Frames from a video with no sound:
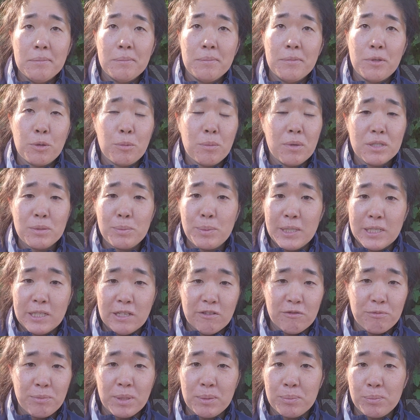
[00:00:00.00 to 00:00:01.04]
there must be
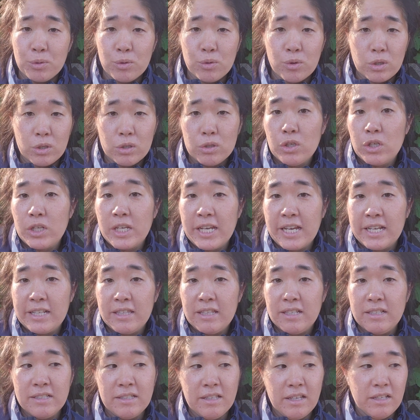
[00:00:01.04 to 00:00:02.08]
enough people who are looking at
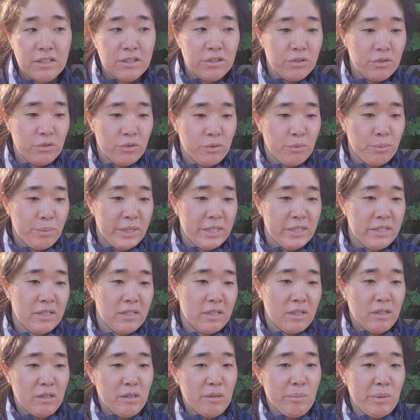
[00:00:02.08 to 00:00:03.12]
these things to
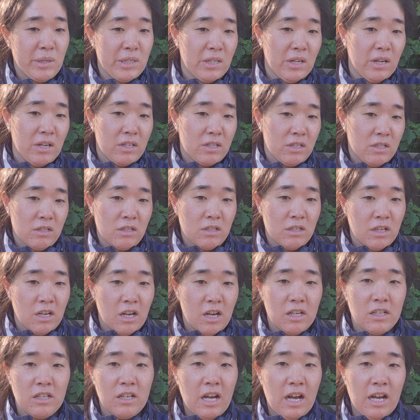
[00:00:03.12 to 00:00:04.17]
basically be like,
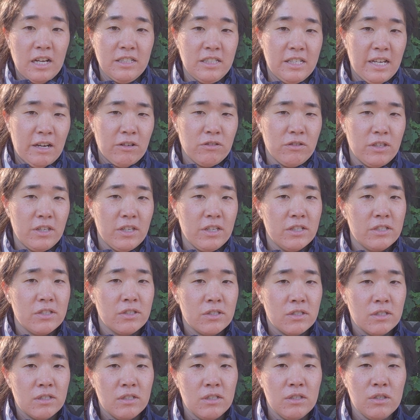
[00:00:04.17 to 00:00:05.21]
I doubt
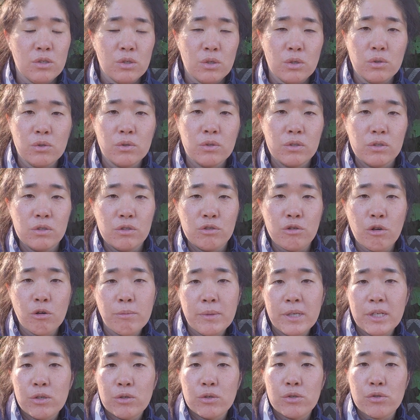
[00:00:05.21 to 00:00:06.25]
this, show
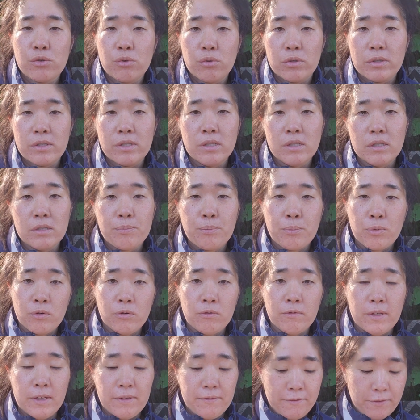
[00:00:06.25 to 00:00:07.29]
me your sources,
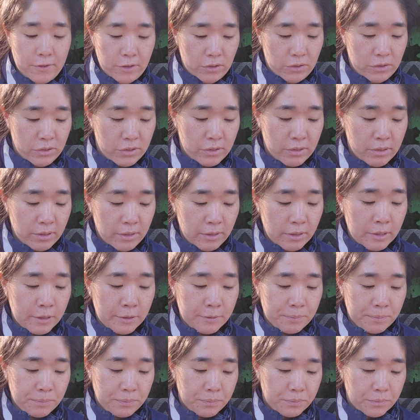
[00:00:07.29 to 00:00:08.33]
prove it first.
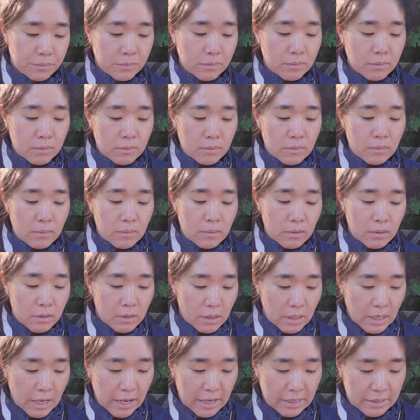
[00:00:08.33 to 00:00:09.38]

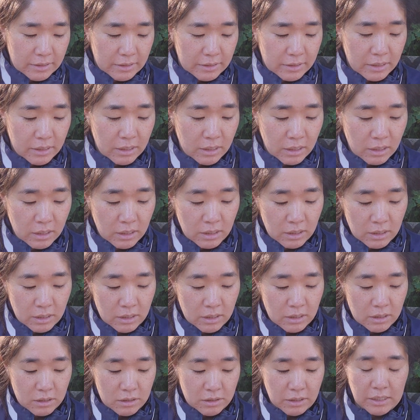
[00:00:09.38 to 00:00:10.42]
And
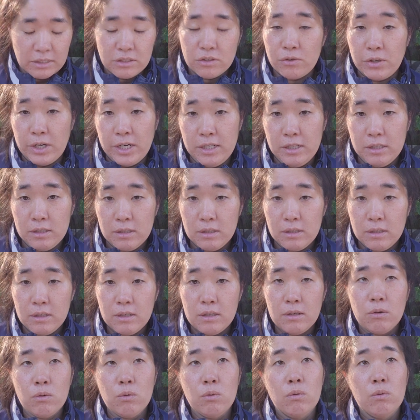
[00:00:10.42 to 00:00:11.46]
that's great.
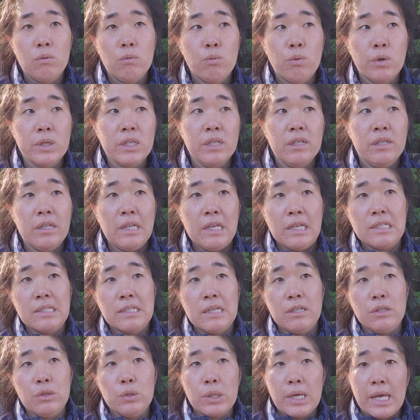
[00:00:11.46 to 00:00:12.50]
One of the things
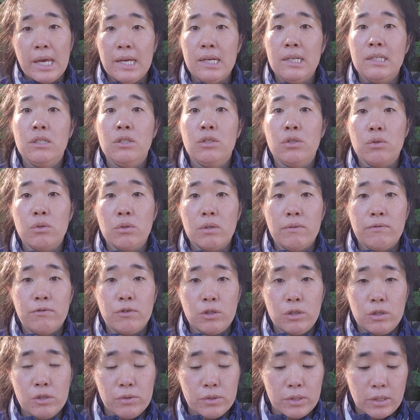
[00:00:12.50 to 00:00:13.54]
that you can do if
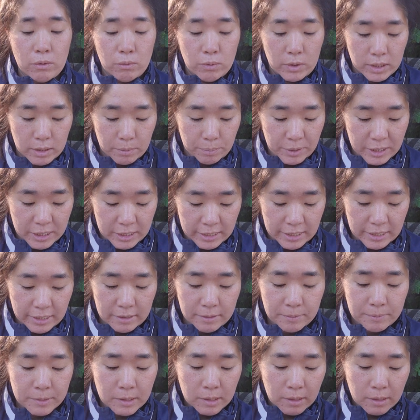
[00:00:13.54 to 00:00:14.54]
you're using Wikipedia,